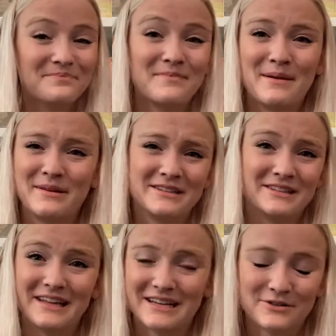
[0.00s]
Maybe
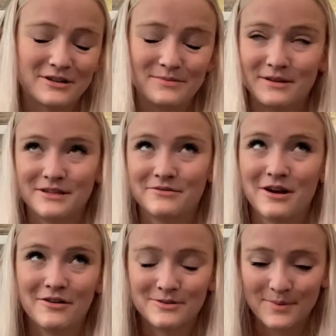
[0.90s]
until next Christmas, who
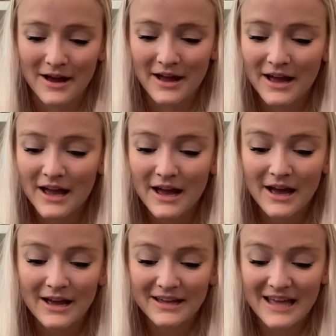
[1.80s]
knows. But
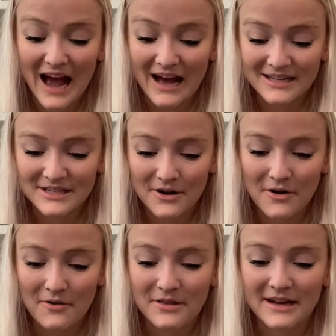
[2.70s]
yeah,
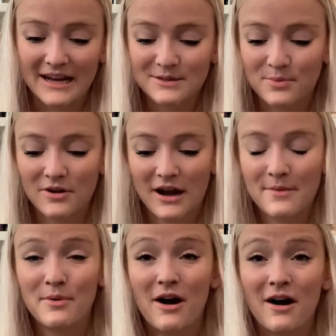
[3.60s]
so the next book
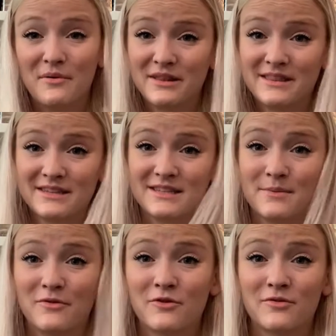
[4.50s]
I bought with
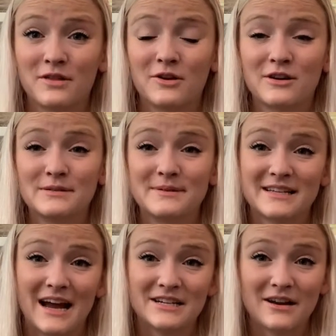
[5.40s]
some of the Christmas
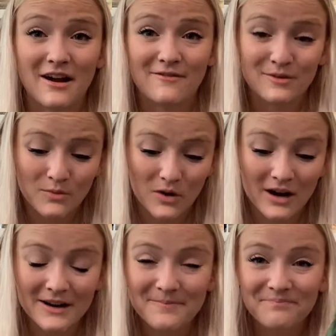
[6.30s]
cash I got from
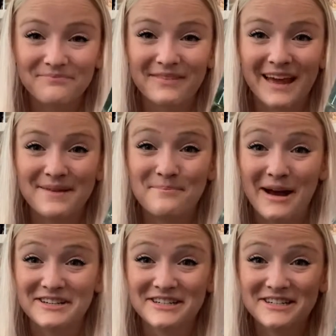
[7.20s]
work,
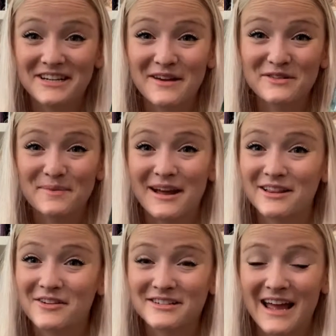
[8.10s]
Magic Shifts by
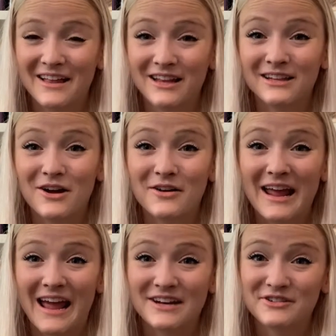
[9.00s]

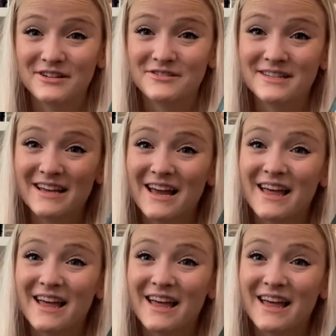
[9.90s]
Ilona Andrews.